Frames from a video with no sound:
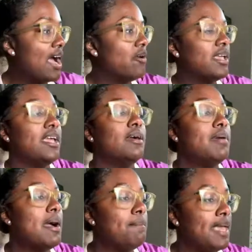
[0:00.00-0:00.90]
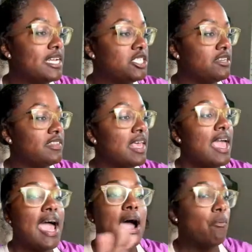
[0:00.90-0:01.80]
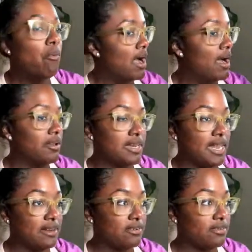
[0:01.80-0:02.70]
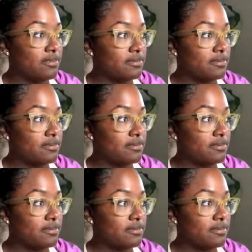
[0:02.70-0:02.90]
I don't care about matches. I want all the data.